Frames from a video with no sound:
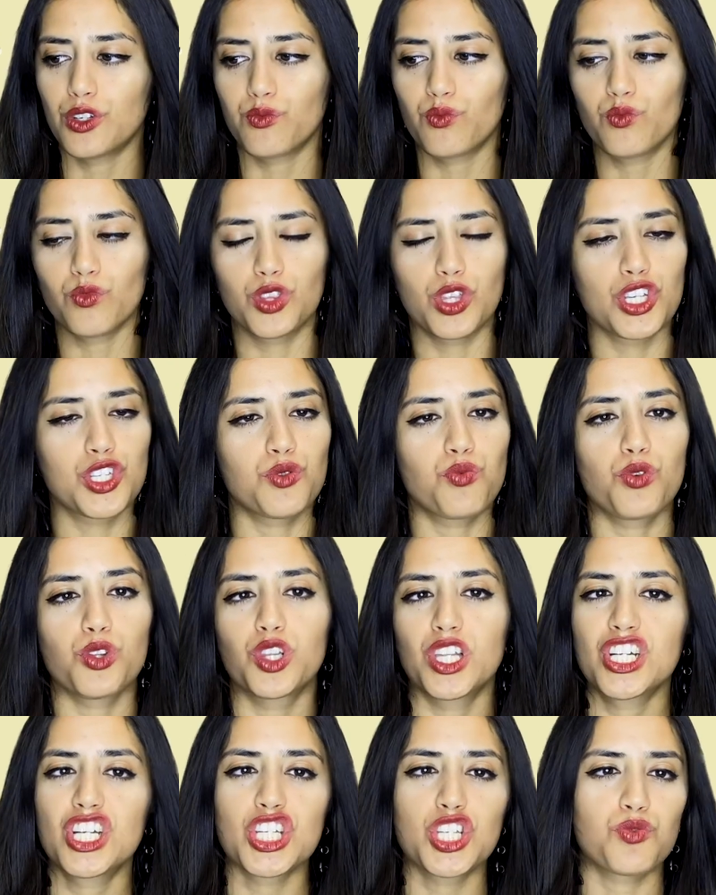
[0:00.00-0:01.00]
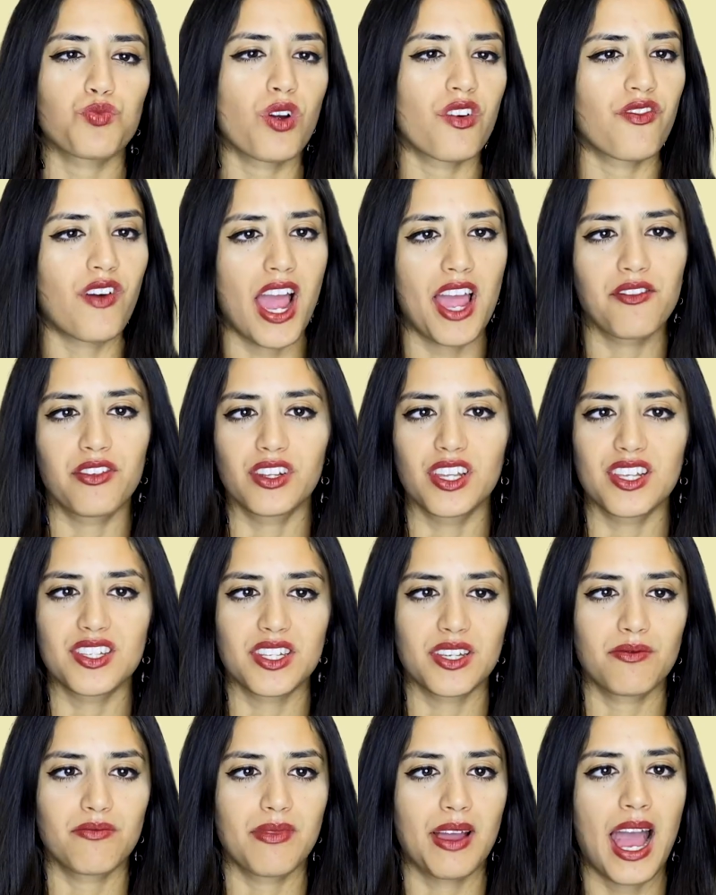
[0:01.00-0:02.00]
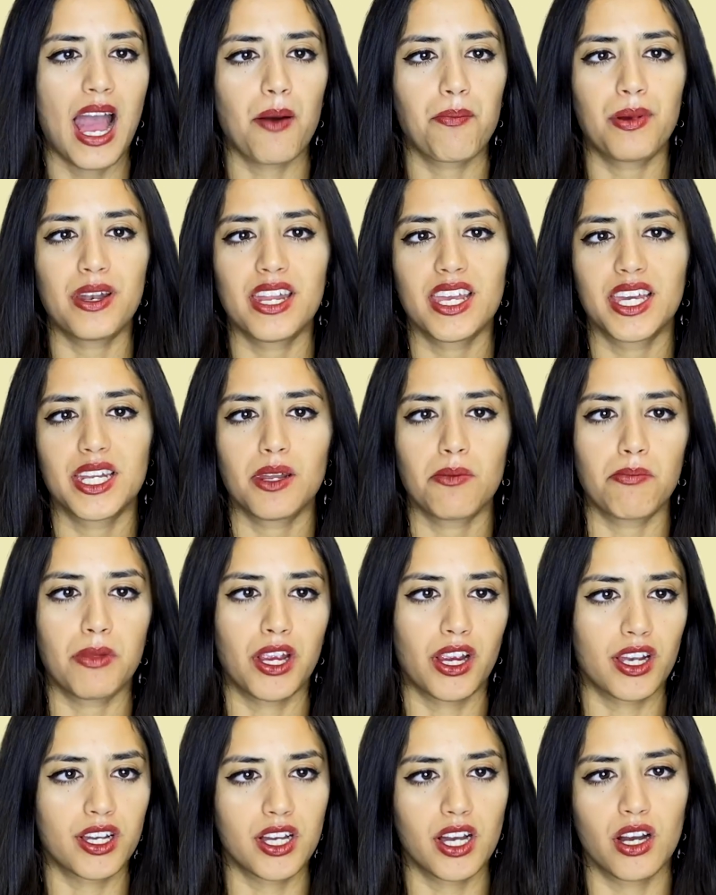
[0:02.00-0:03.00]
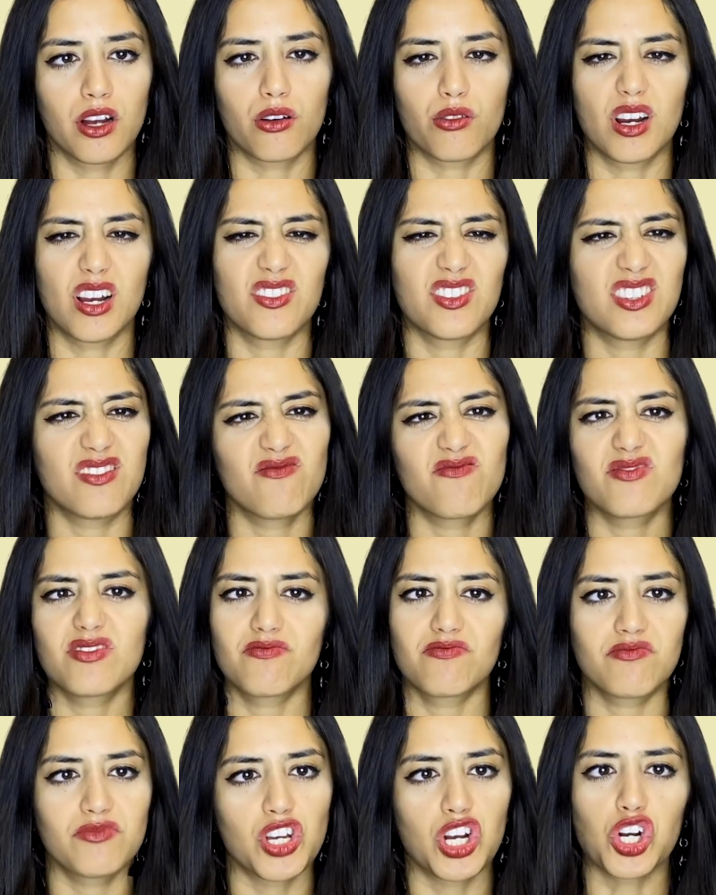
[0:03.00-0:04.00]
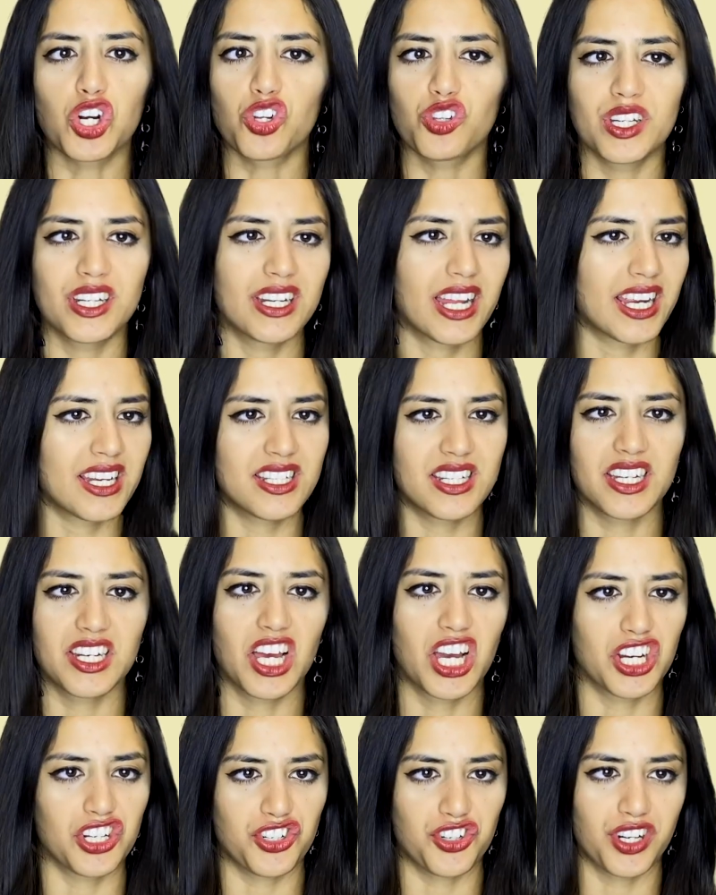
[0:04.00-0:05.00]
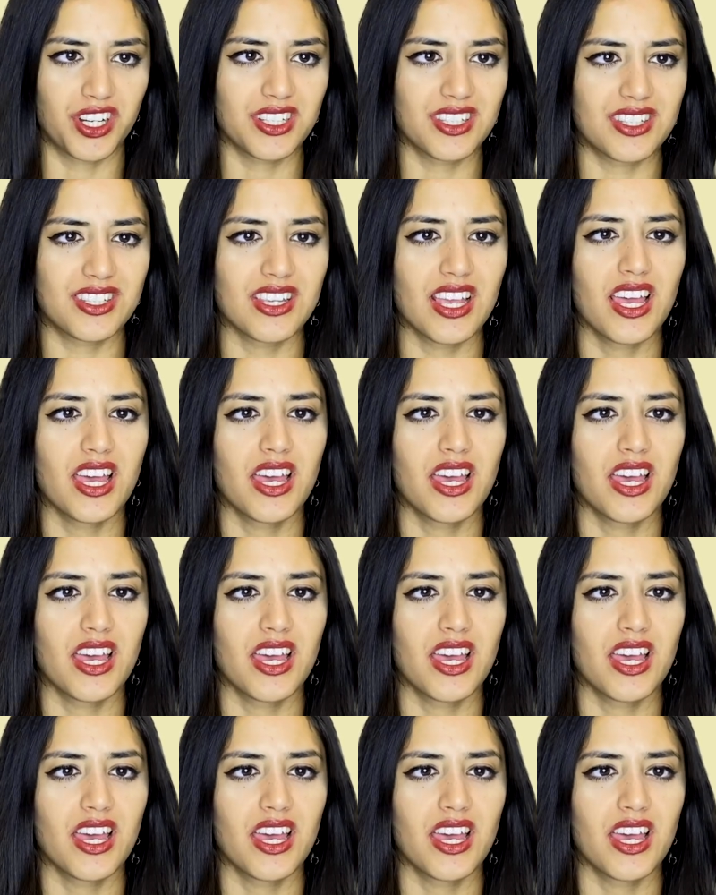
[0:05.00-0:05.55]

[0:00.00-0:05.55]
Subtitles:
this religious revivalism happening in America around the early 1900s,